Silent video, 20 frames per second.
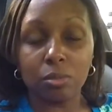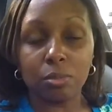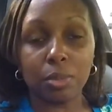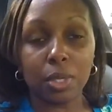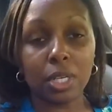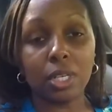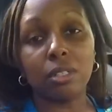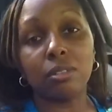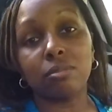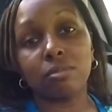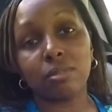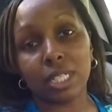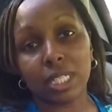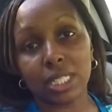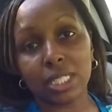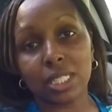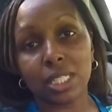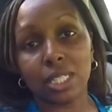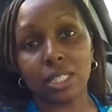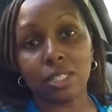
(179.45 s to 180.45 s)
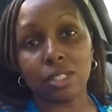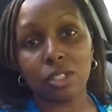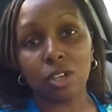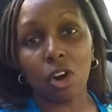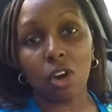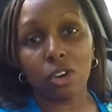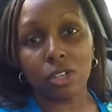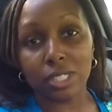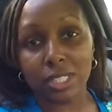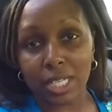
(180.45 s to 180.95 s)
but like I said, this
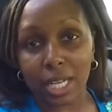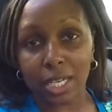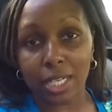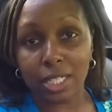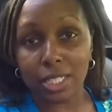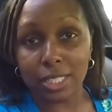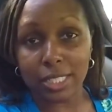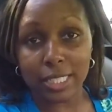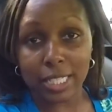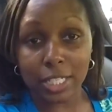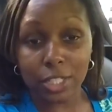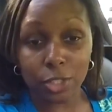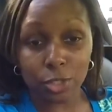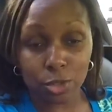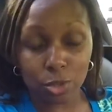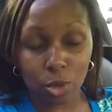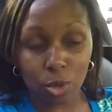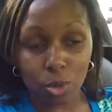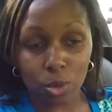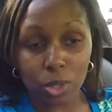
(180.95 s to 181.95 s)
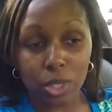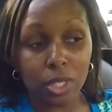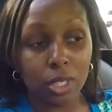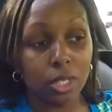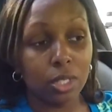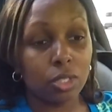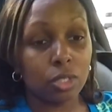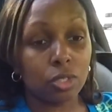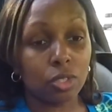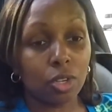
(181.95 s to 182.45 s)
car is technically 10 years old,
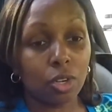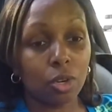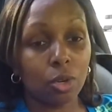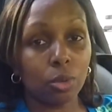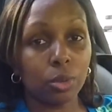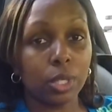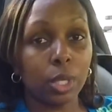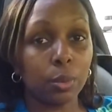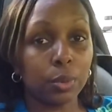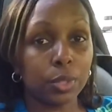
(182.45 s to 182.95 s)
so they were